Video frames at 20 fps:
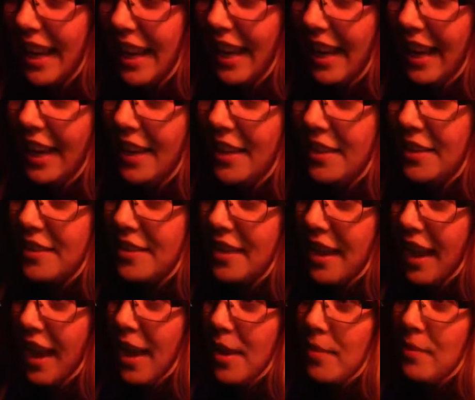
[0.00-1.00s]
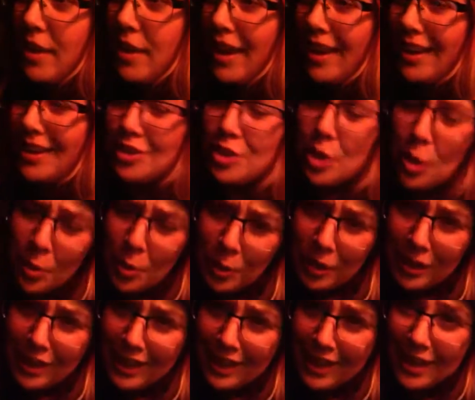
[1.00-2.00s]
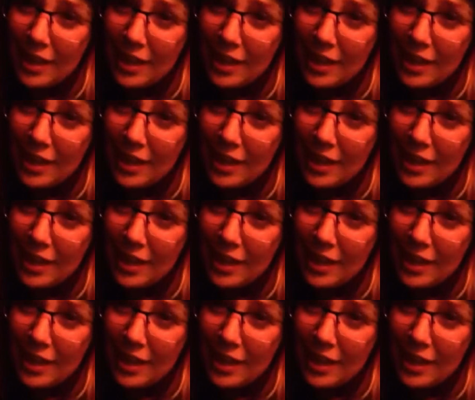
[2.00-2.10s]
And I'm, like, totally